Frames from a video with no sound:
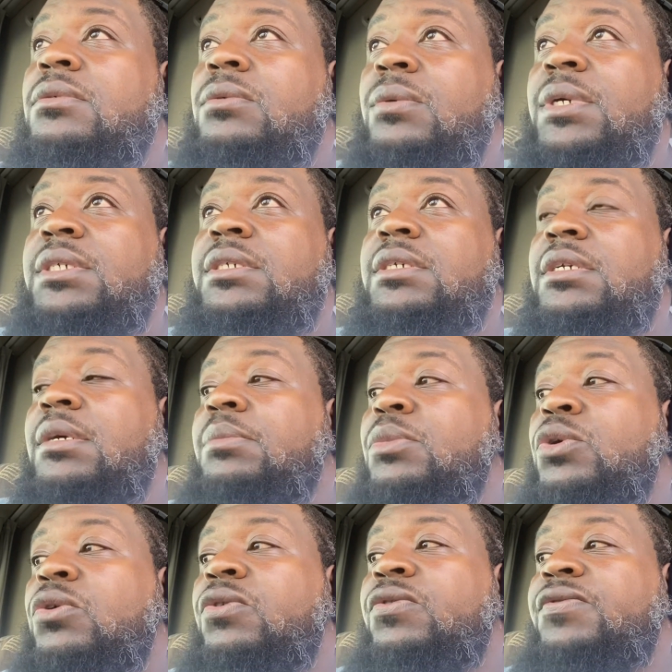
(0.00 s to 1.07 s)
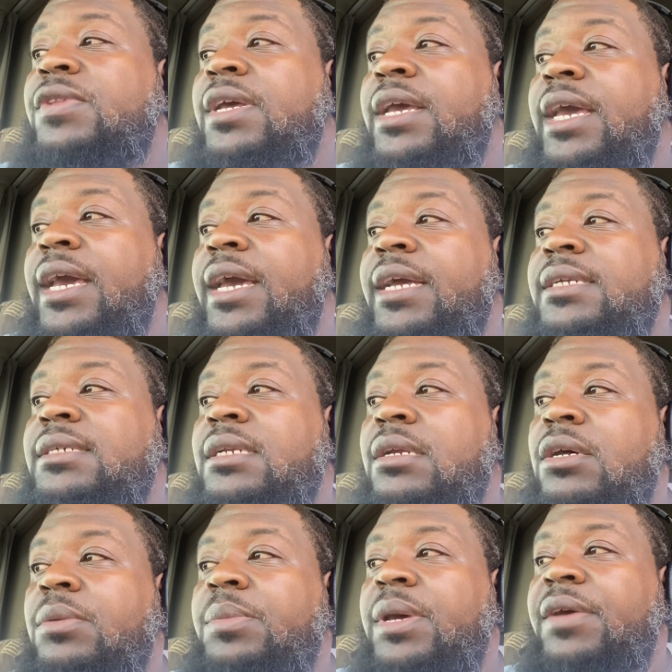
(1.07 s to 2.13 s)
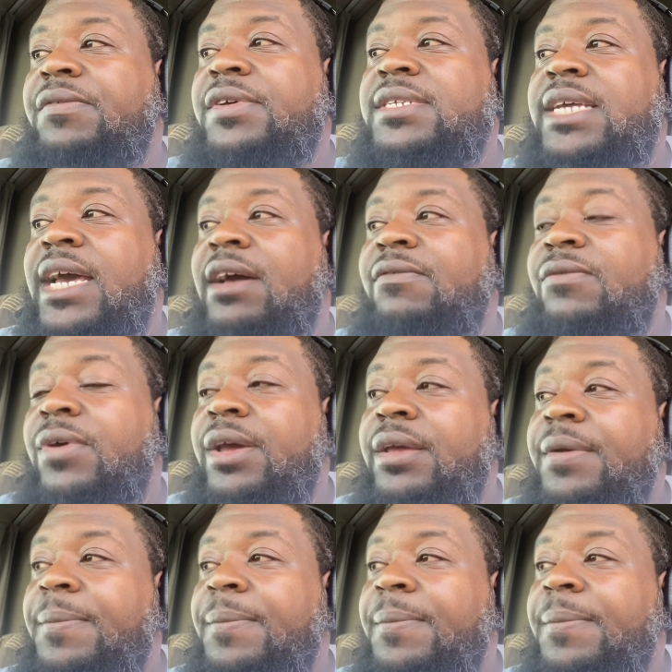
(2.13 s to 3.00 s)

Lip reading: which should have moved the gauge a little bit if it's halfway.